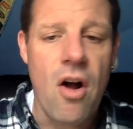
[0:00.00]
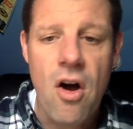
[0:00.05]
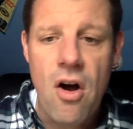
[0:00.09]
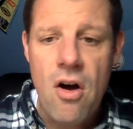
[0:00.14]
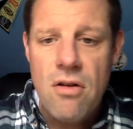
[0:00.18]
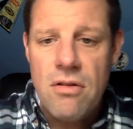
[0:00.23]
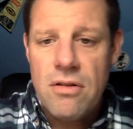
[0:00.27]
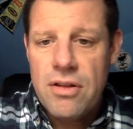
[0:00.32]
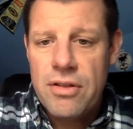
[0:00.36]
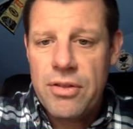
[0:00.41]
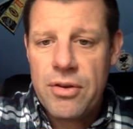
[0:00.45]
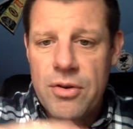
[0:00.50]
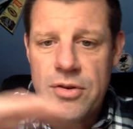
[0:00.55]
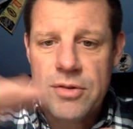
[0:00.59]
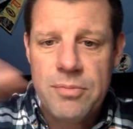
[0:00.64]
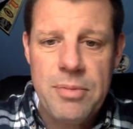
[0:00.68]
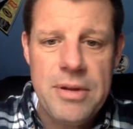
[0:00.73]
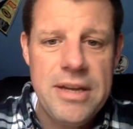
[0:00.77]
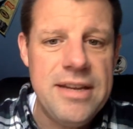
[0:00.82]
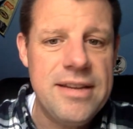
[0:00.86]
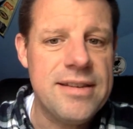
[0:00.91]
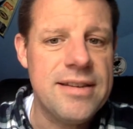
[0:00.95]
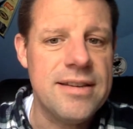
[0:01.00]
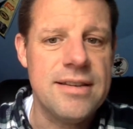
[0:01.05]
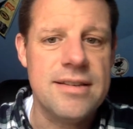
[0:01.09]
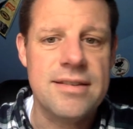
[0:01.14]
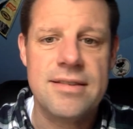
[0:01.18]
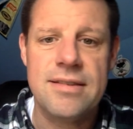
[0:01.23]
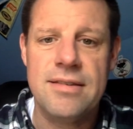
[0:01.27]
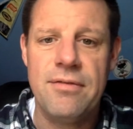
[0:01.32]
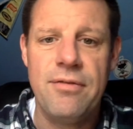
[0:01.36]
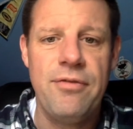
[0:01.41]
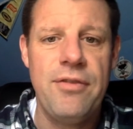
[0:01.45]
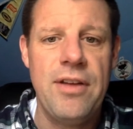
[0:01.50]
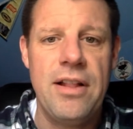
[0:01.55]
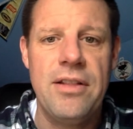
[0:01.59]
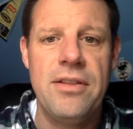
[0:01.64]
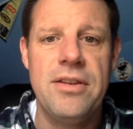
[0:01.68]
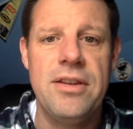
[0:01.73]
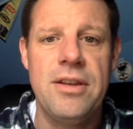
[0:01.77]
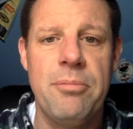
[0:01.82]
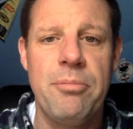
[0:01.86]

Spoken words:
all of those pieces fell